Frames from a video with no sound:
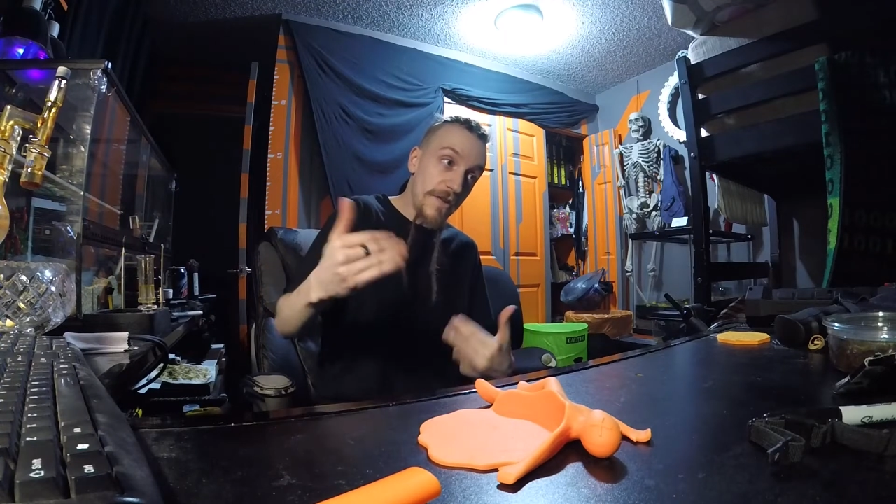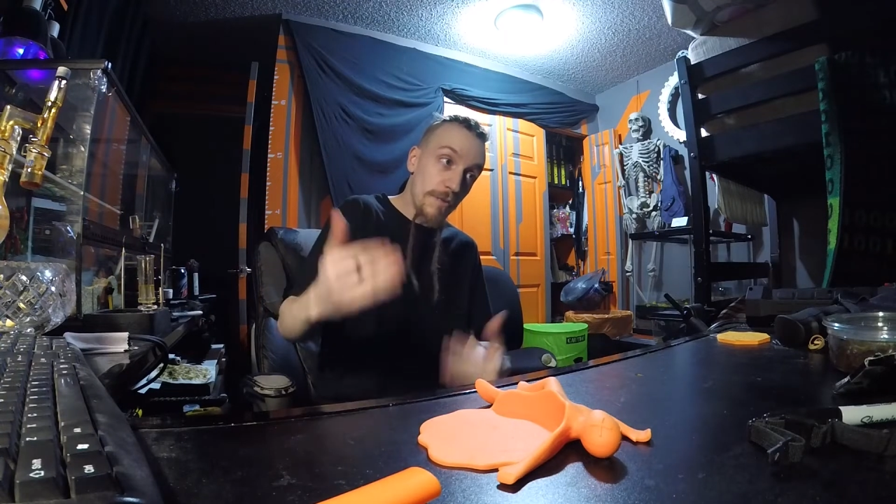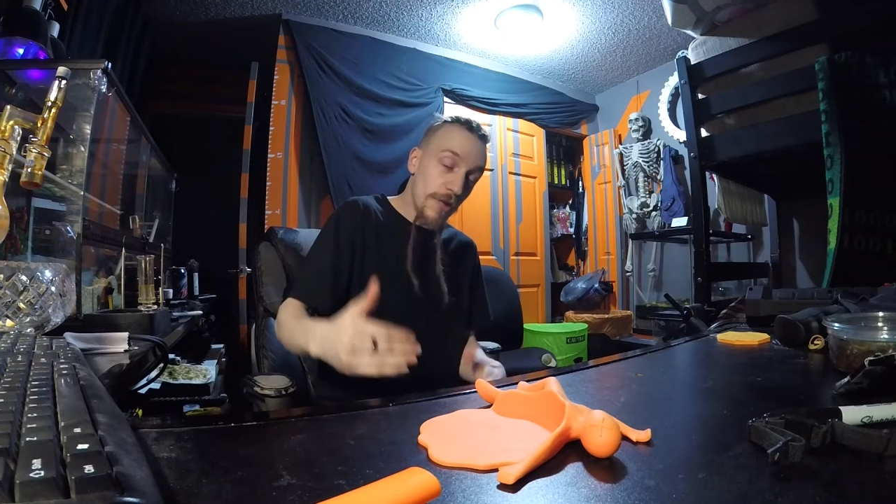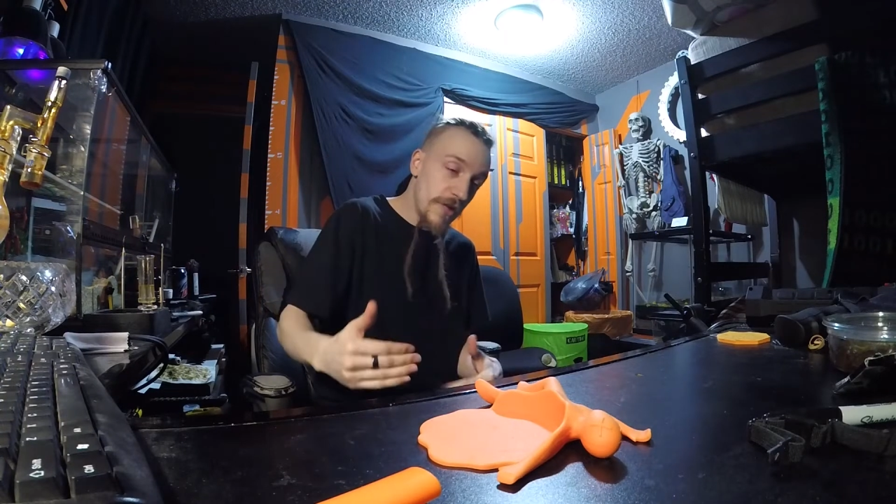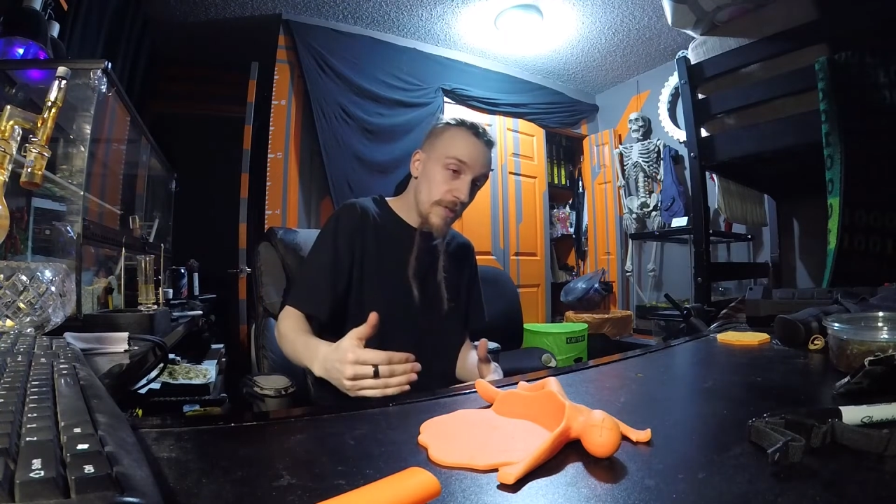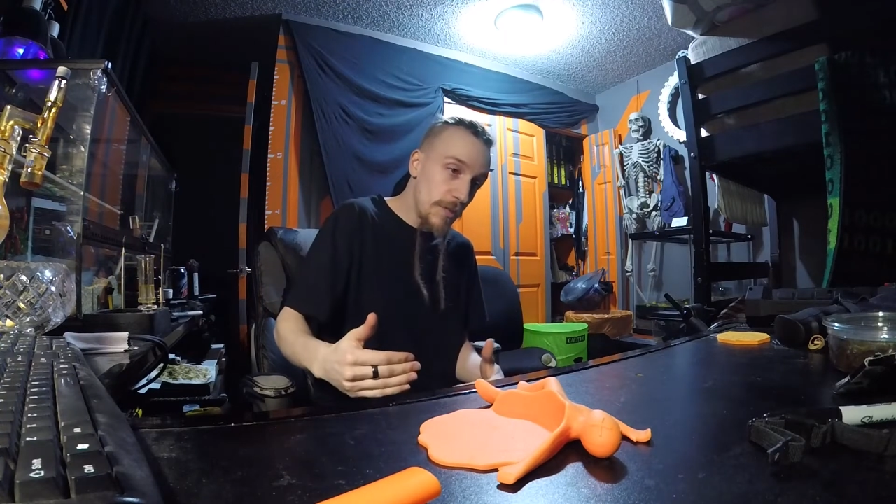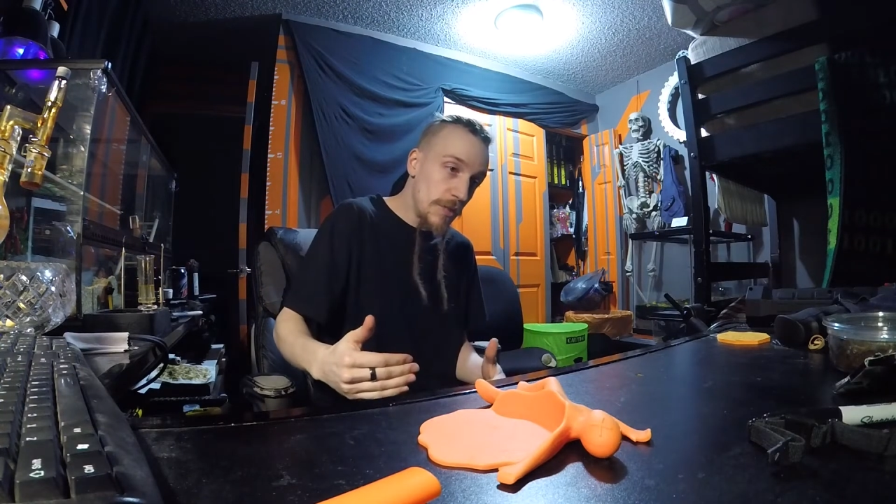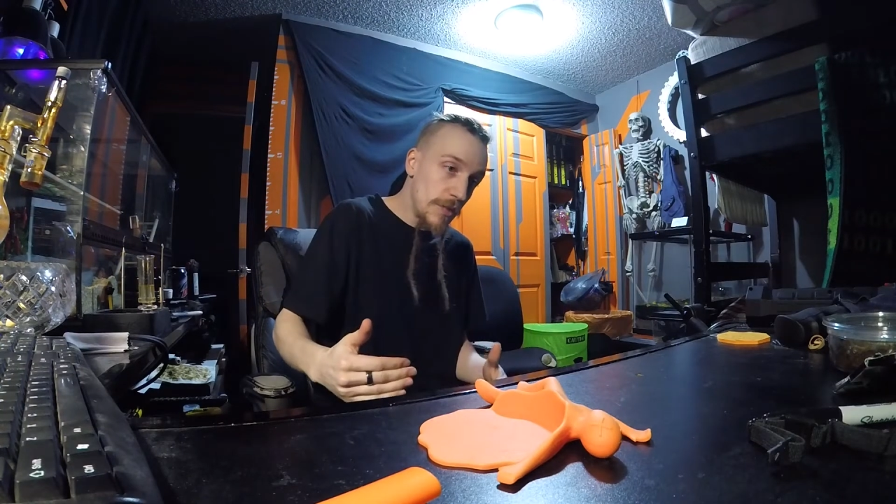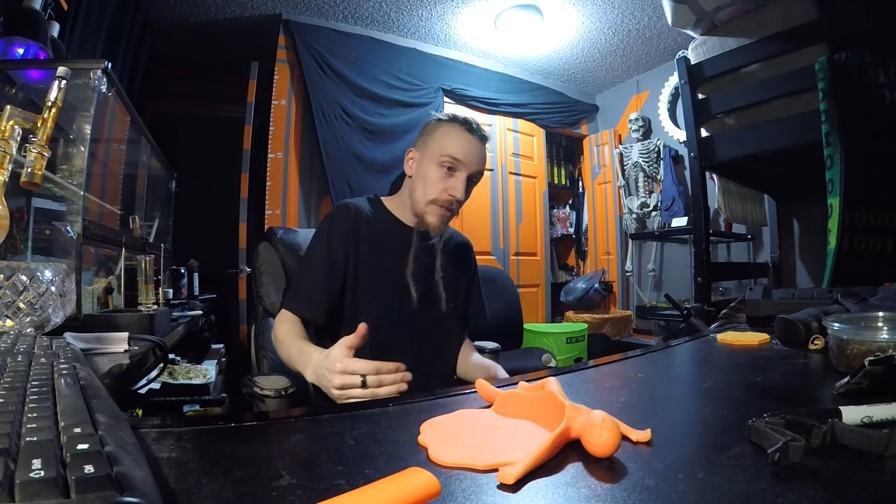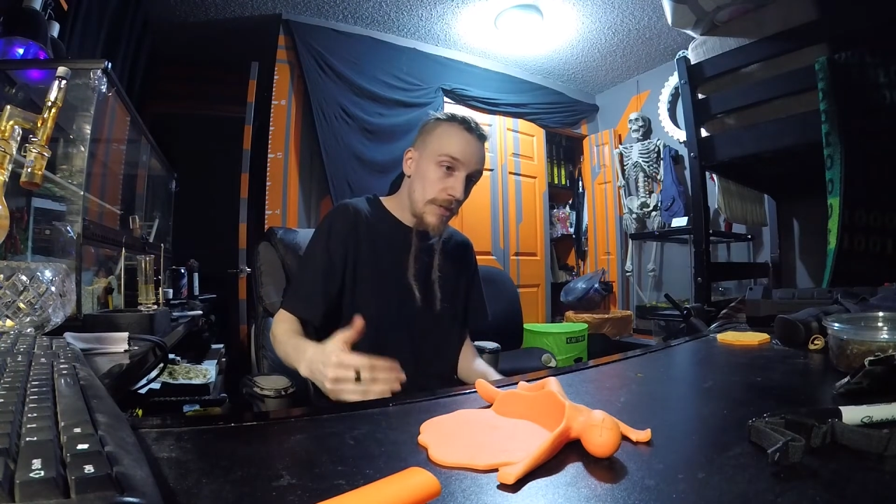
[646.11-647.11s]

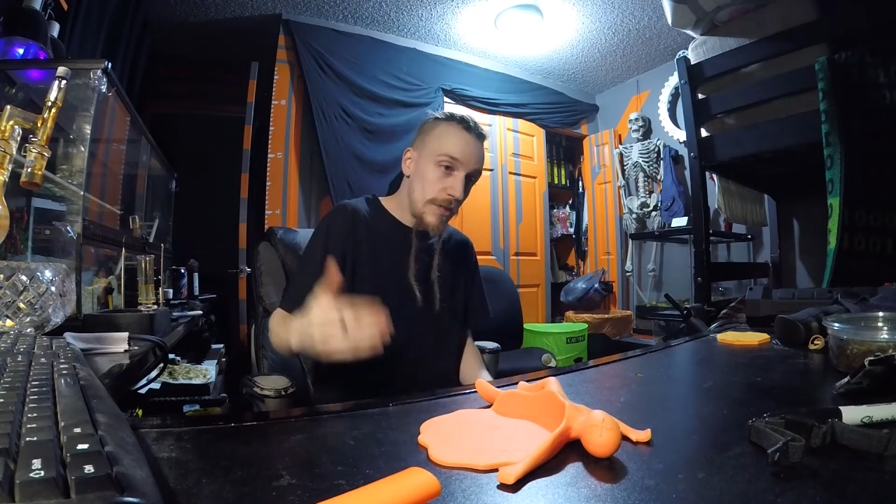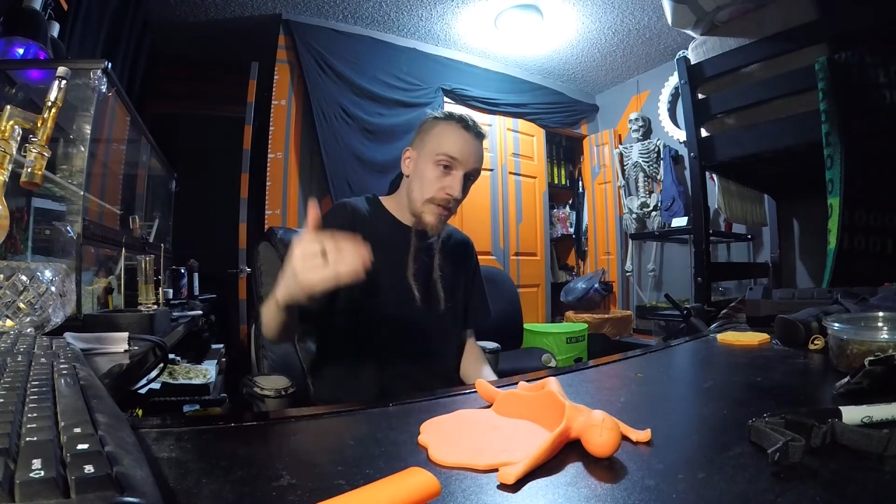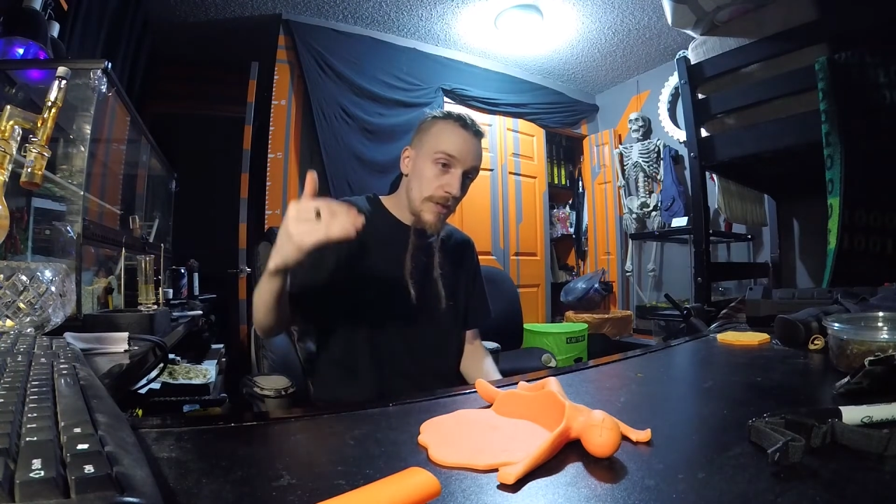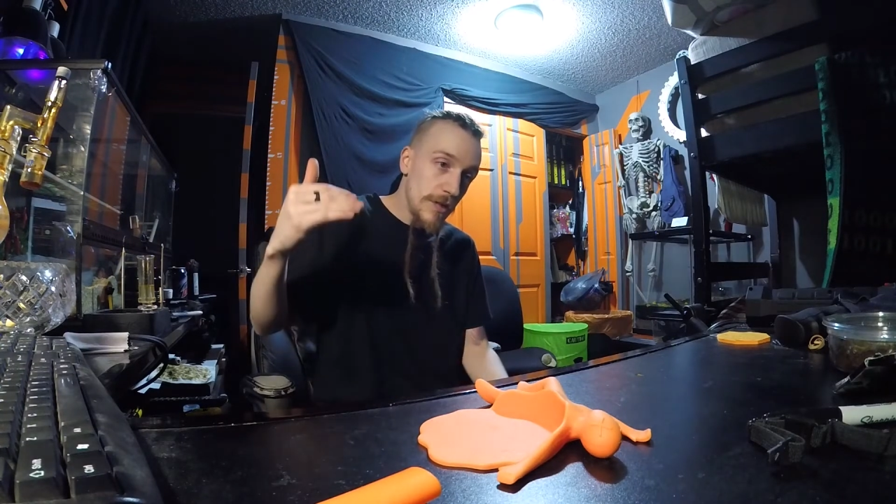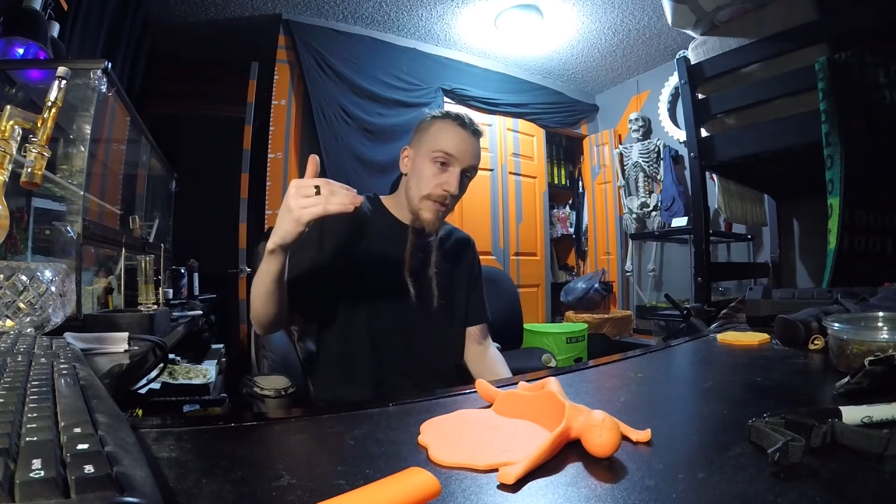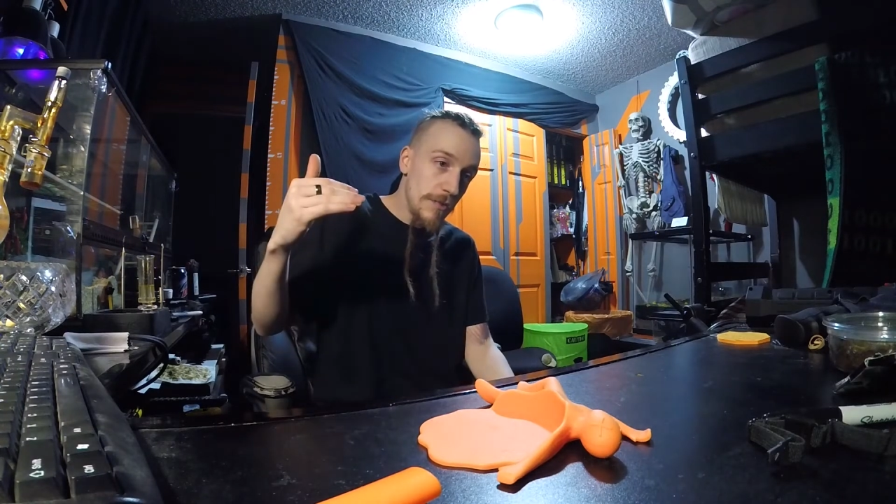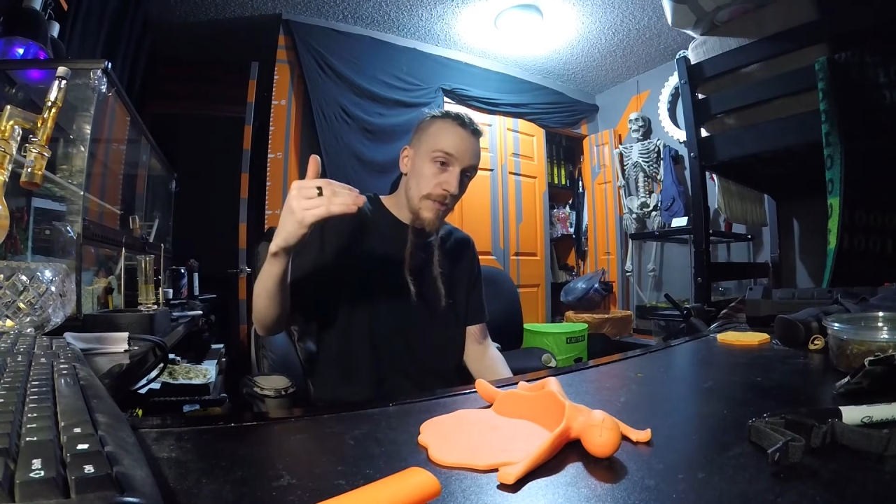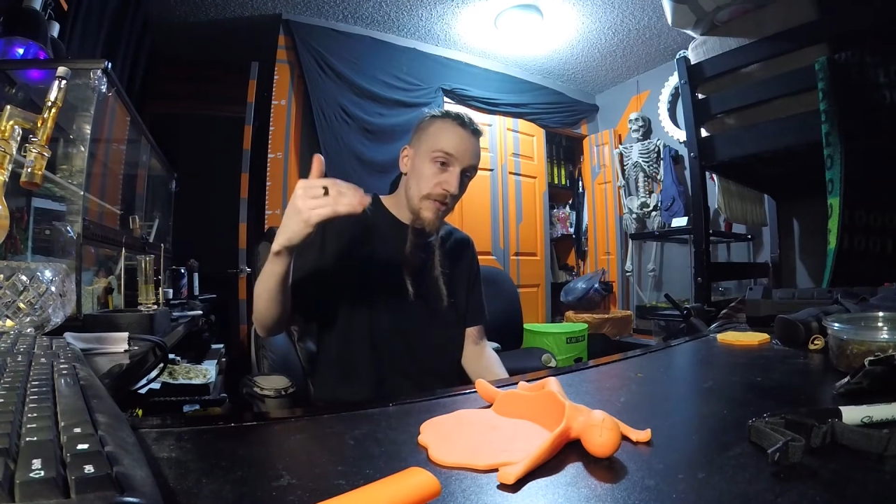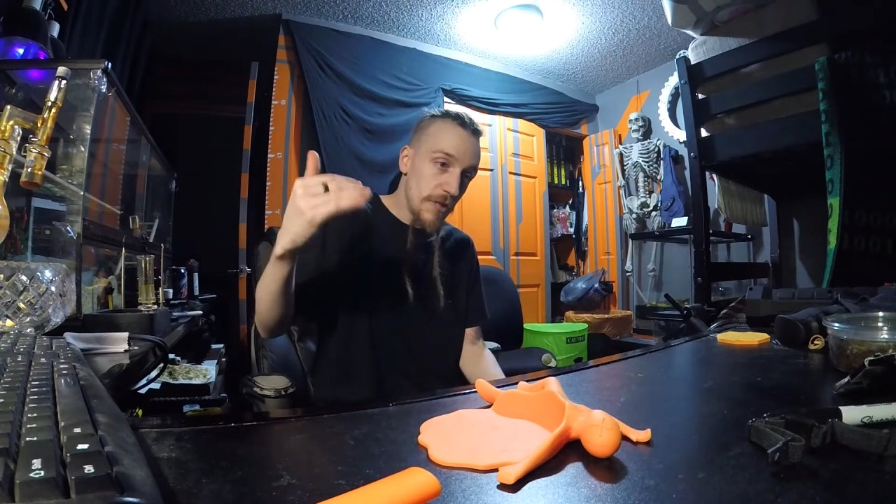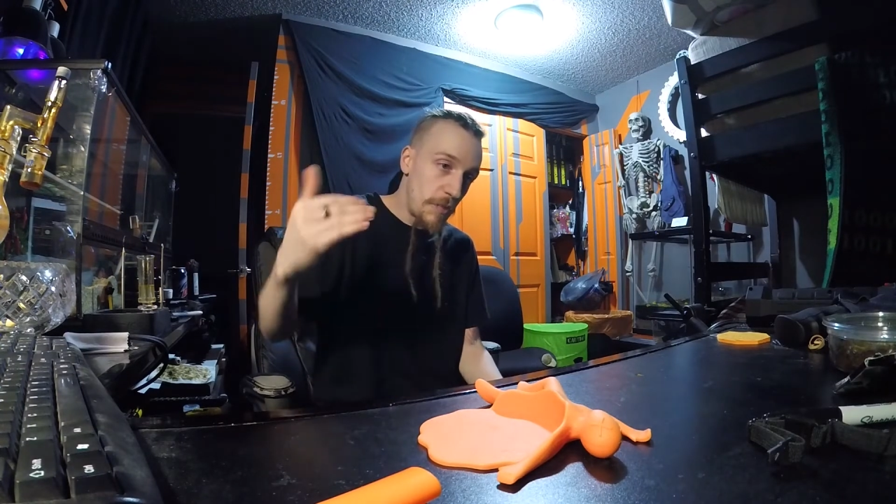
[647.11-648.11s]
Principal Mr.